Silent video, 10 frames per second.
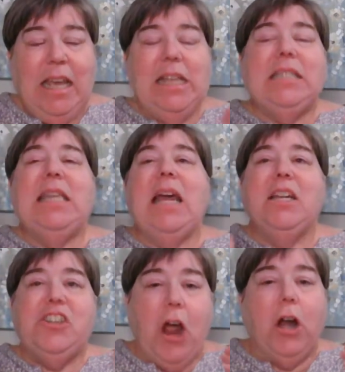it's
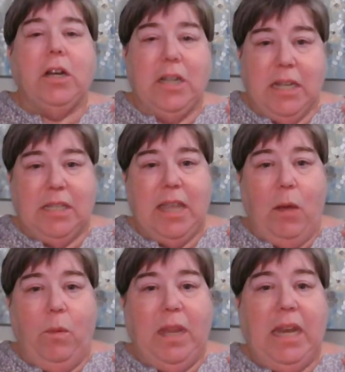that darkness
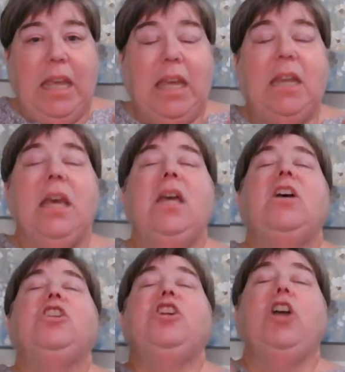that we need
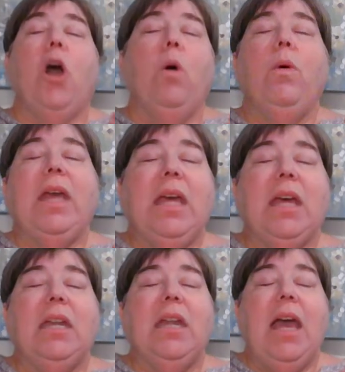to go
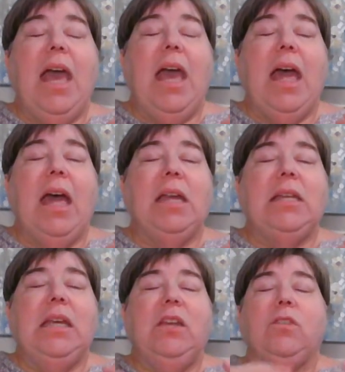in and
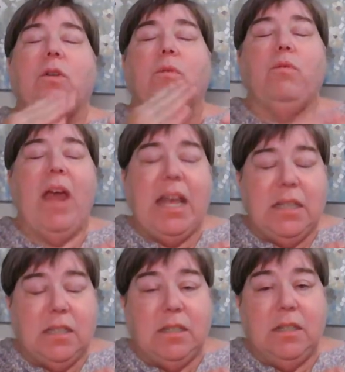either
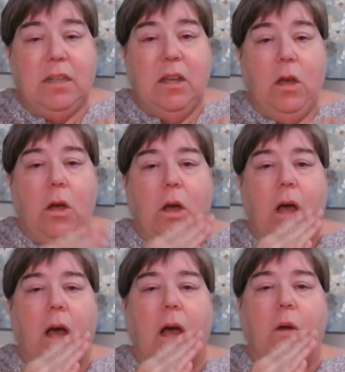rest,
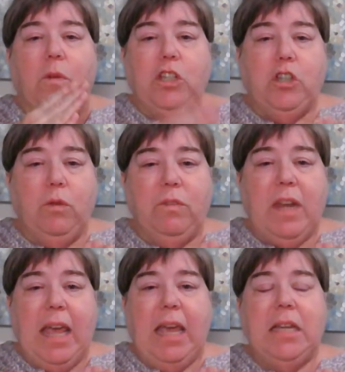
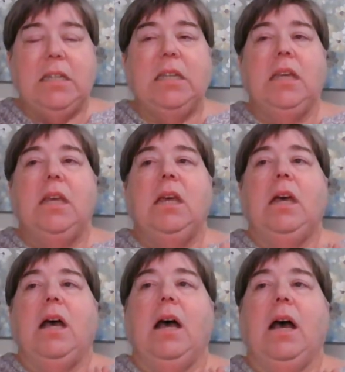rejuvenate,
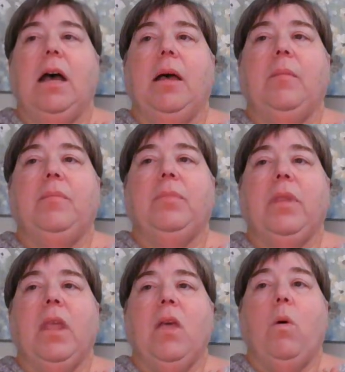um,
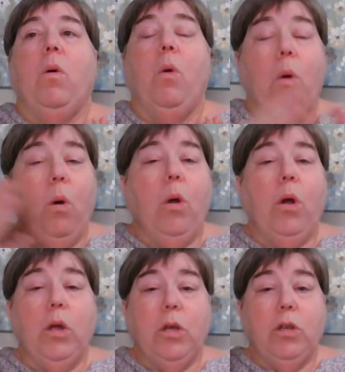
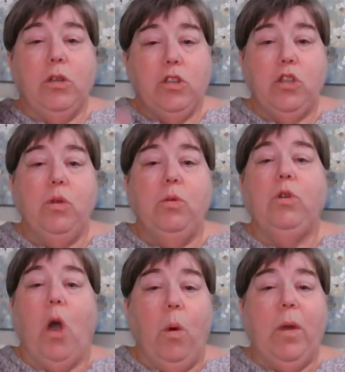or to
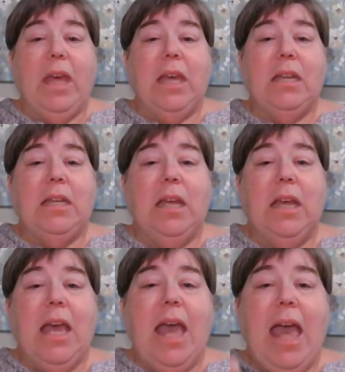go in
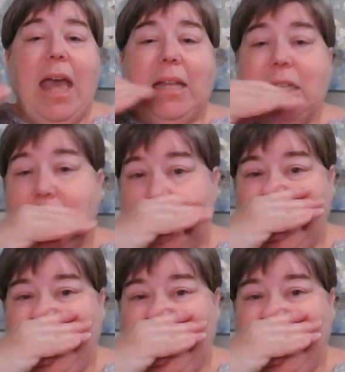and